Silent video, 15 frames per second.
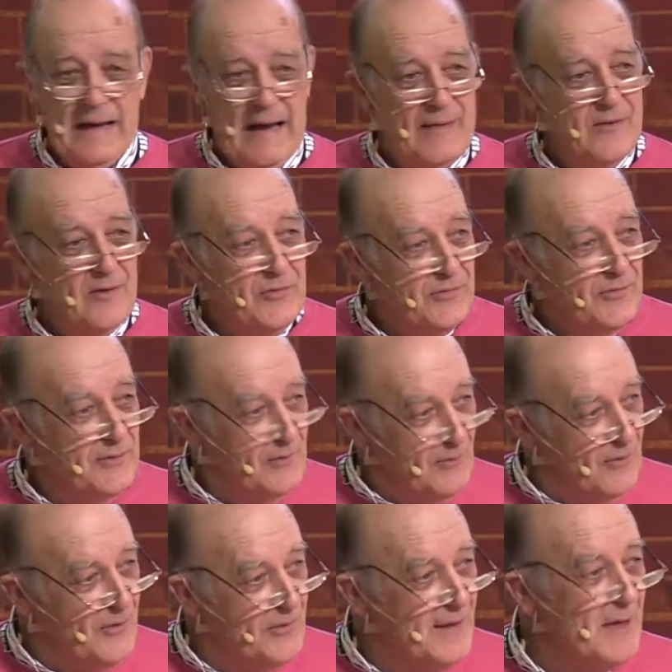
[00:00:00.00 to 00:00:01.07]
And
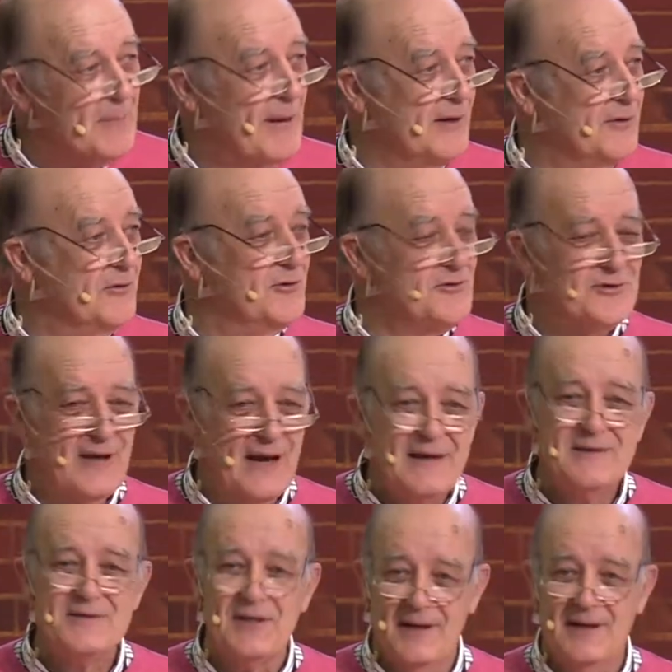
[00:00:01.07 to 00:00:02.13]
the thing about
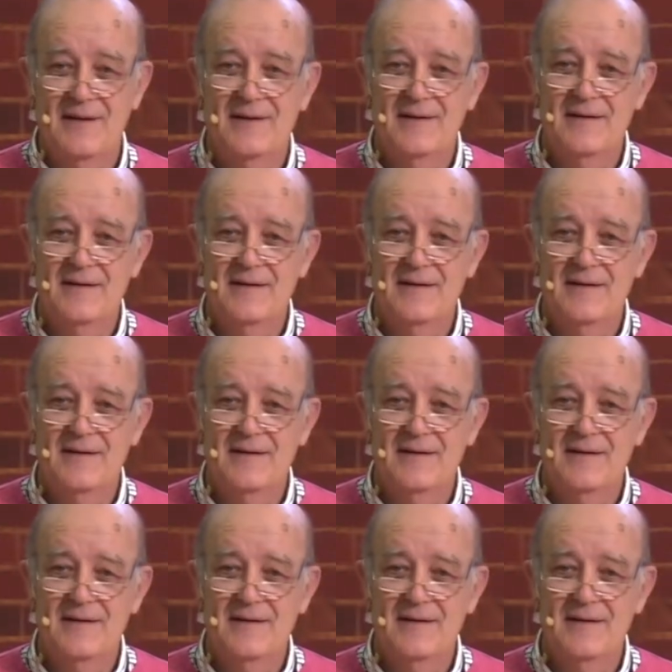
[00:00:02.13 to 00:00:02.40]
Christianity